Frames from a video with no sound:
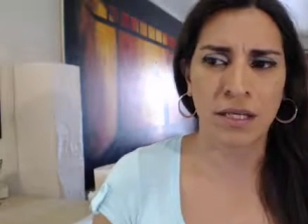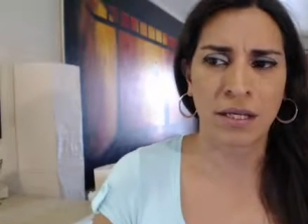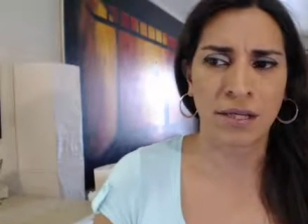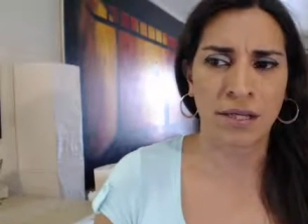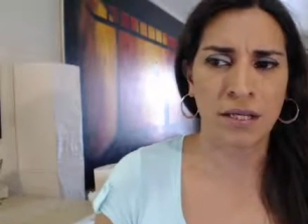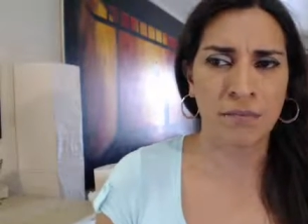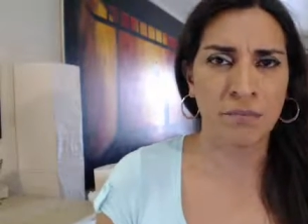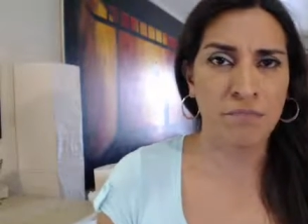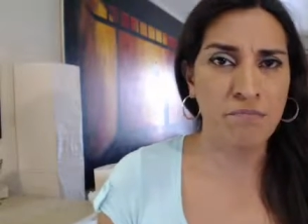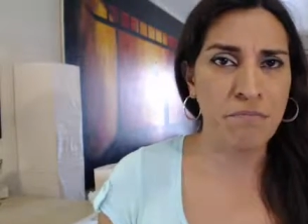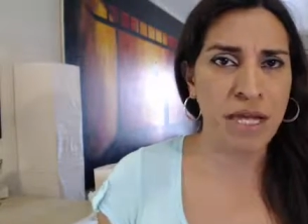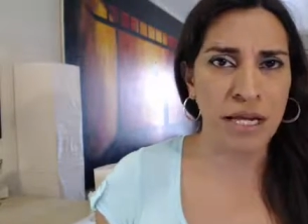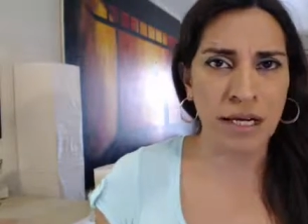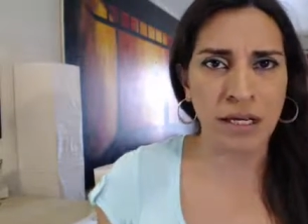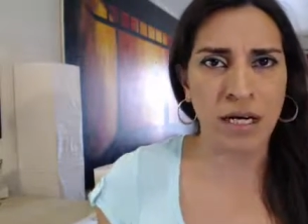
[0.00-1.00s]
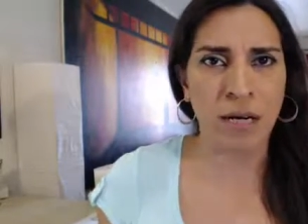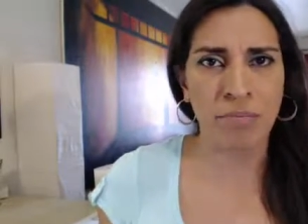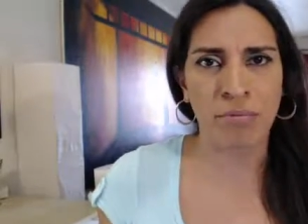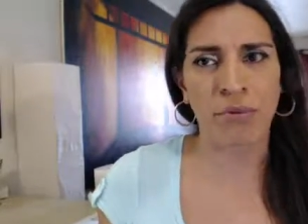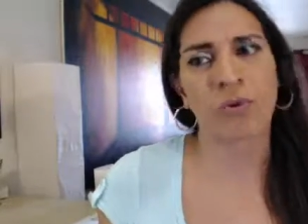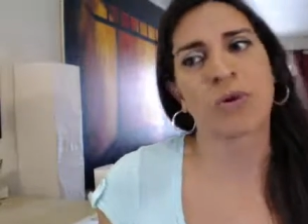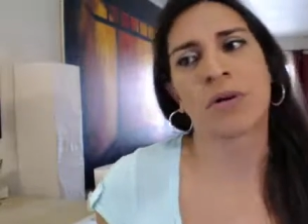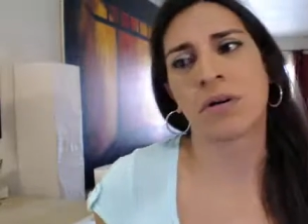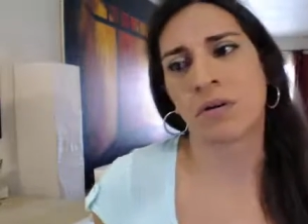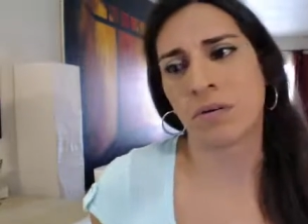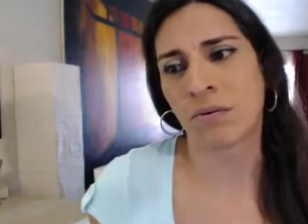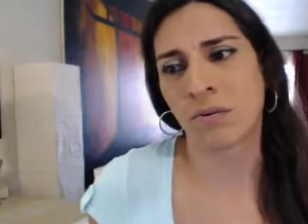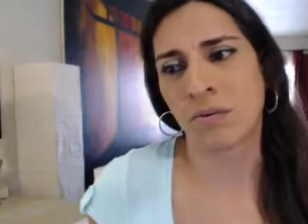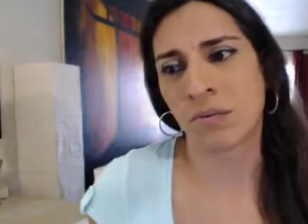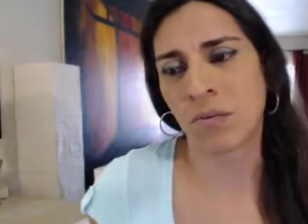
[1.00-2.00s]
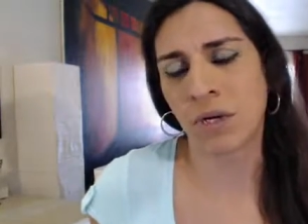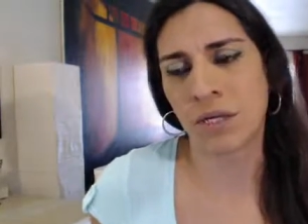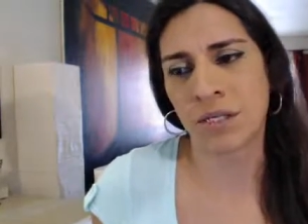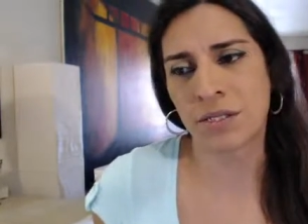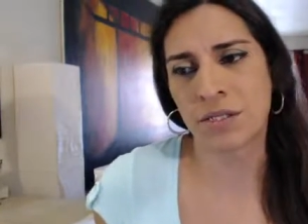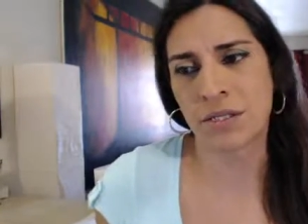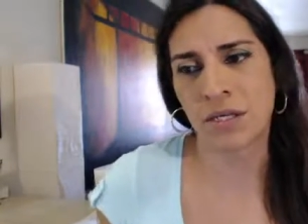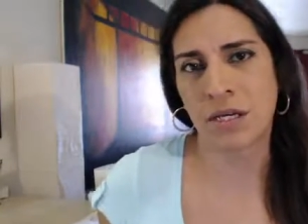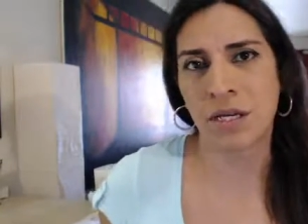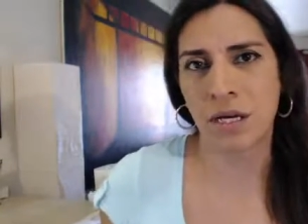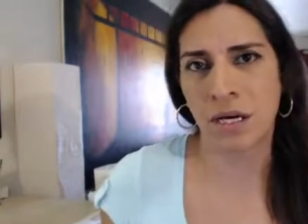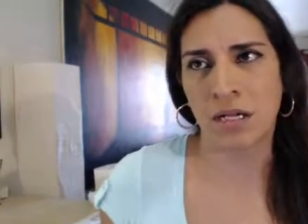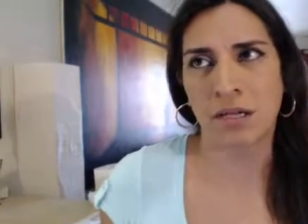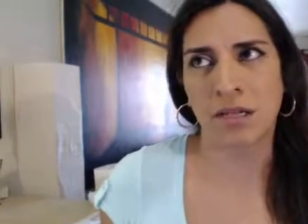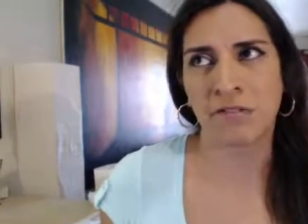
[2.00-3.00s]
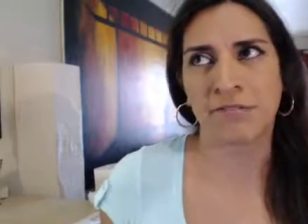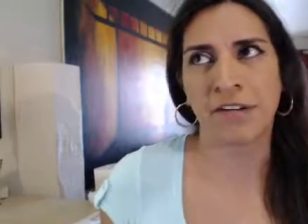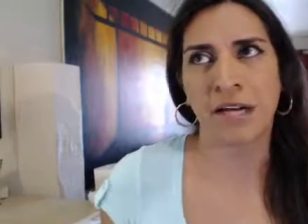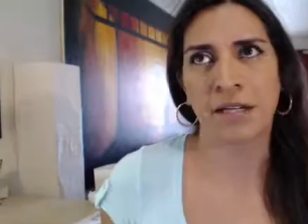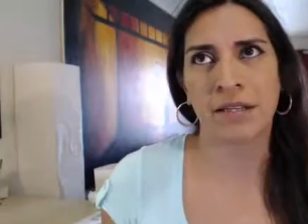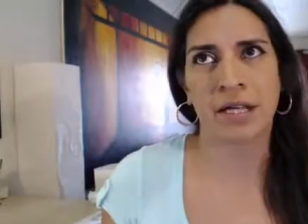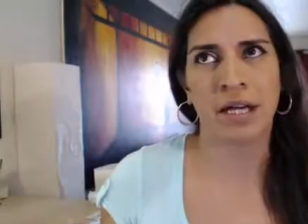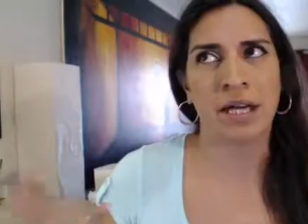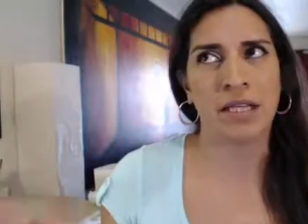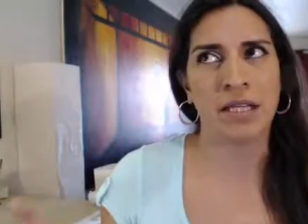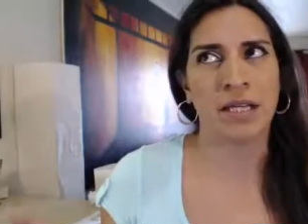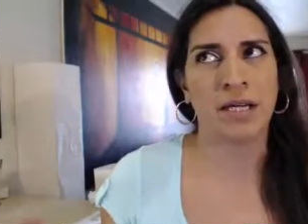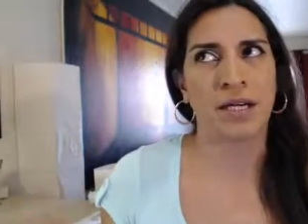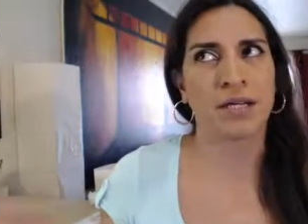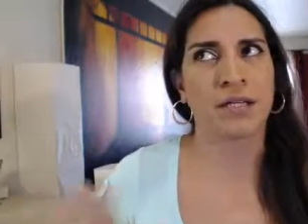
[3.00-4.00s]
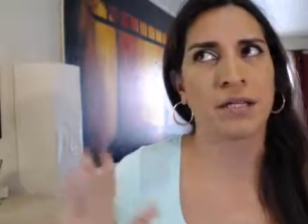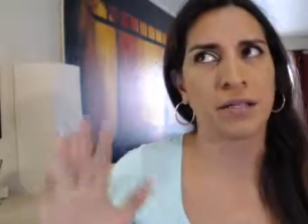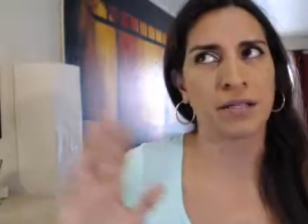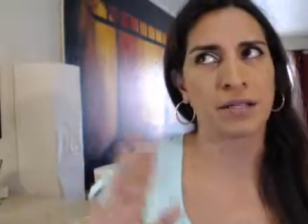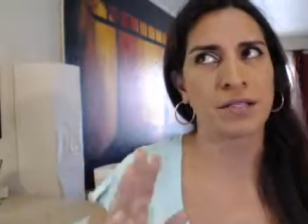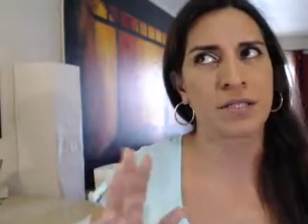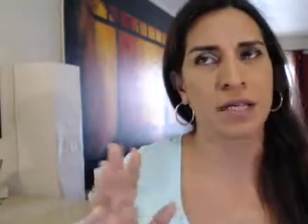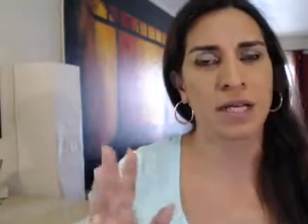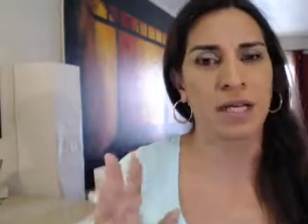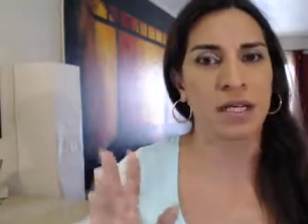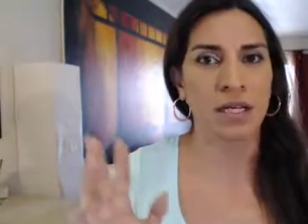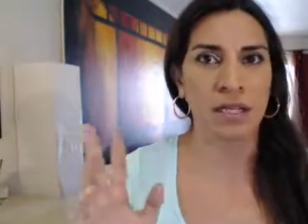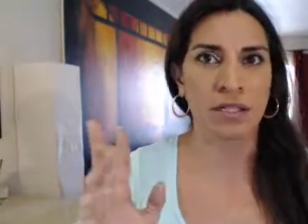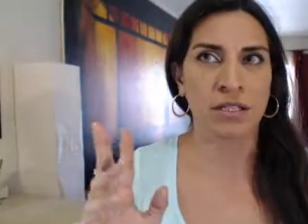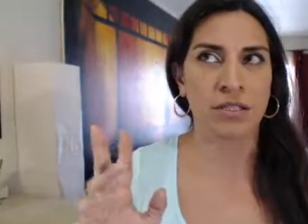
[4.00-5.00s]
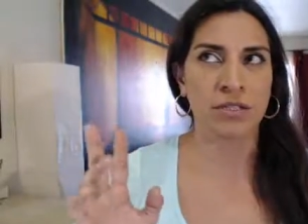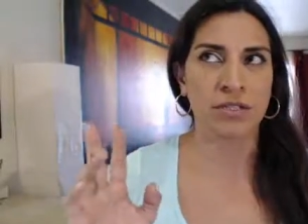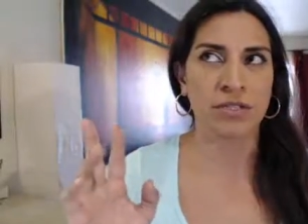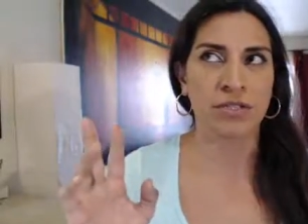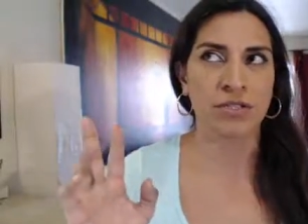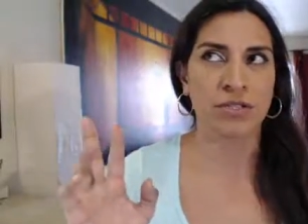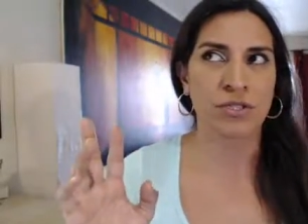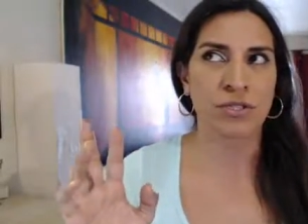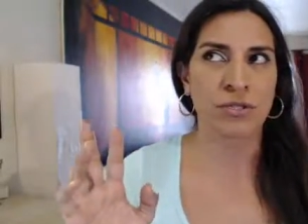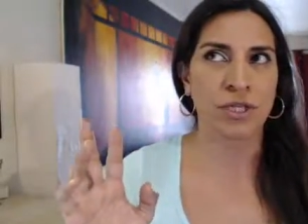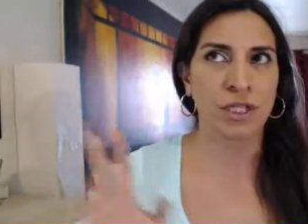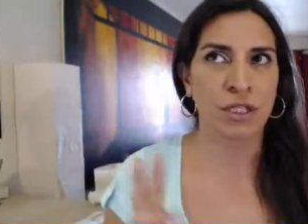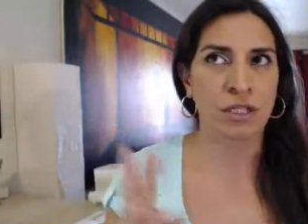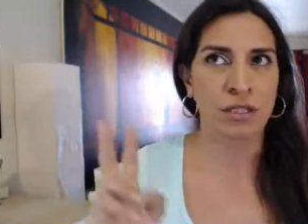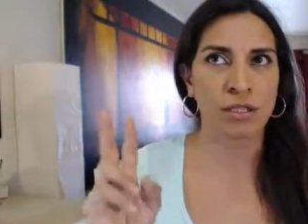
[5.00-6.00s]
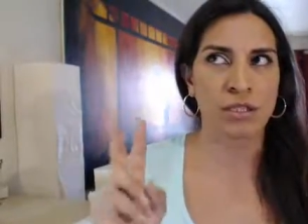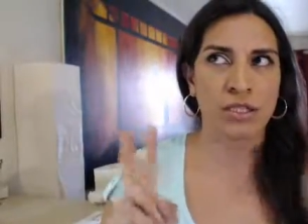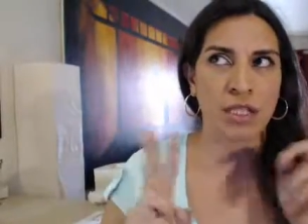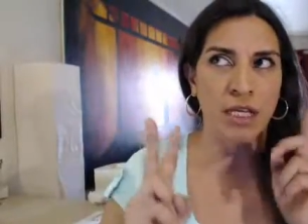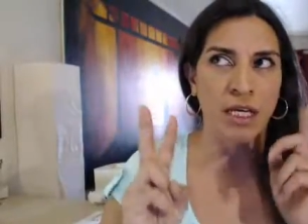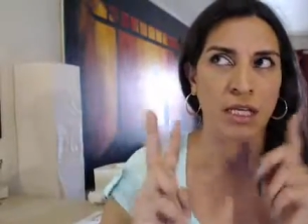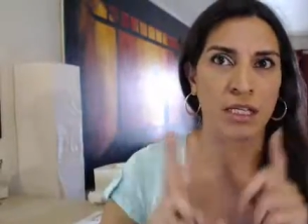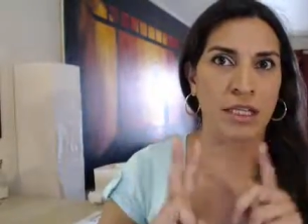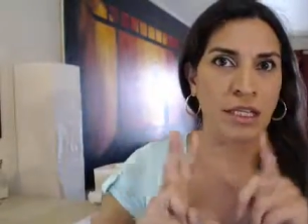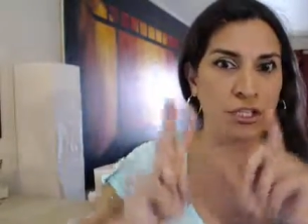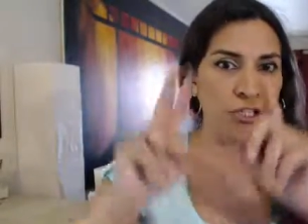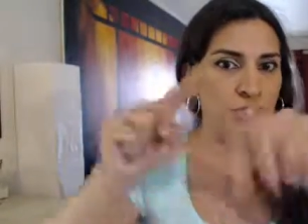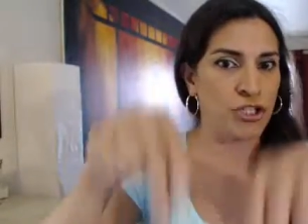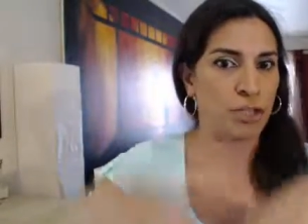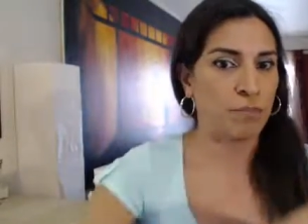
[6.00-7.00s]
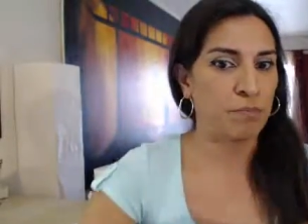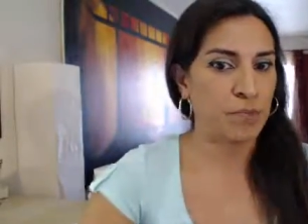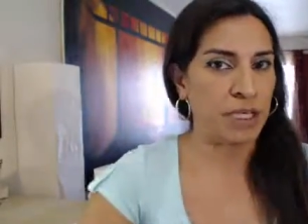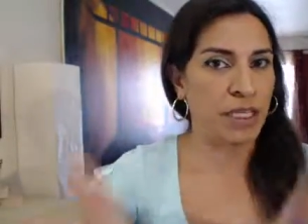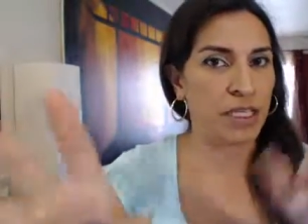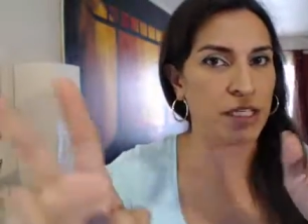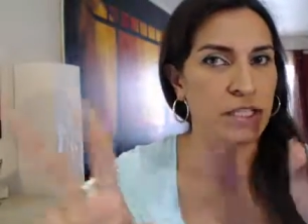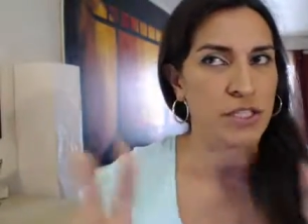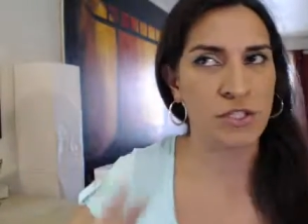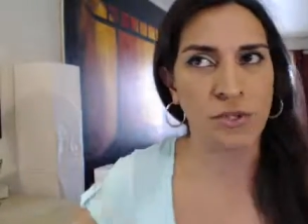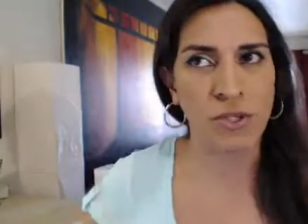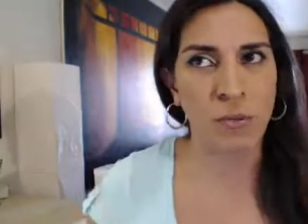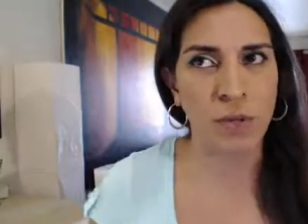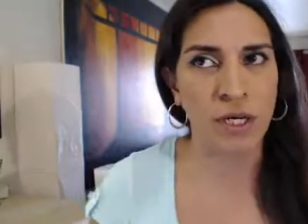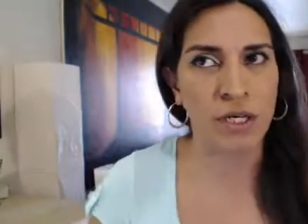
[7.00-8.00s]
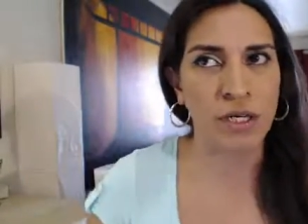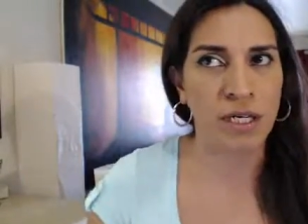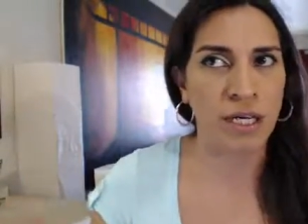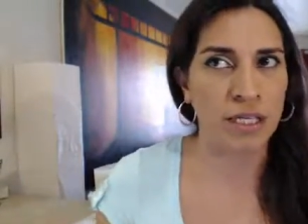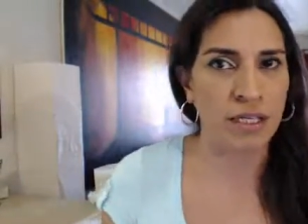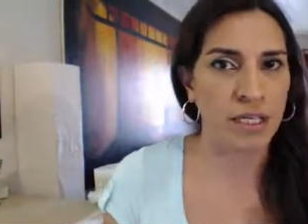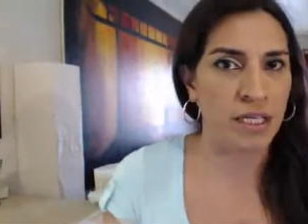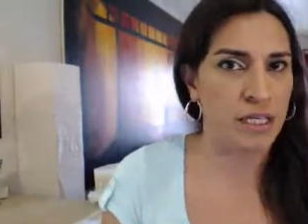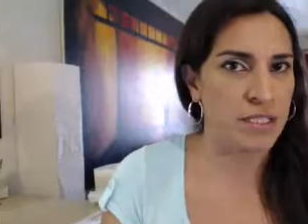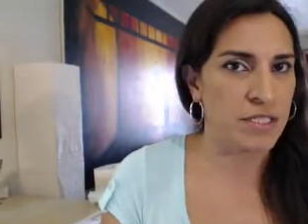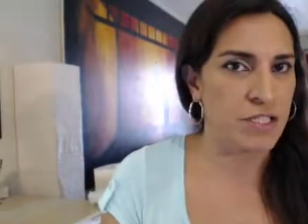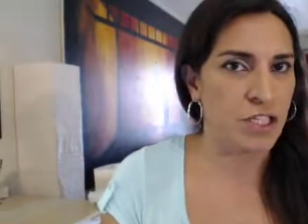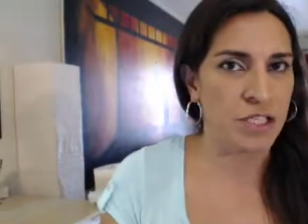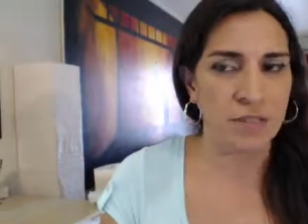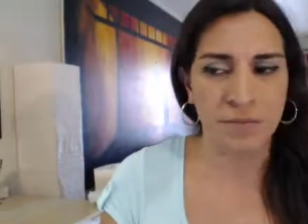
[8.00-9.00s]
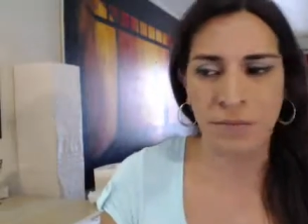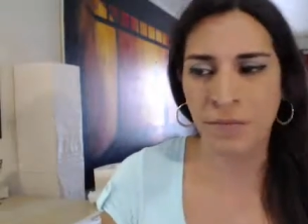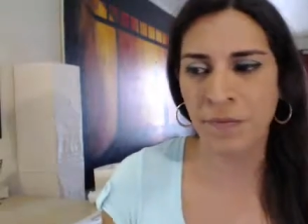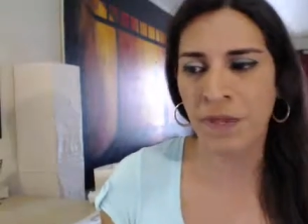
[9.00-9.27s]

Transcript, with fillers: their main uproar was not the fact that at the end there's like two girls, like they jump into the water and they kiss each other,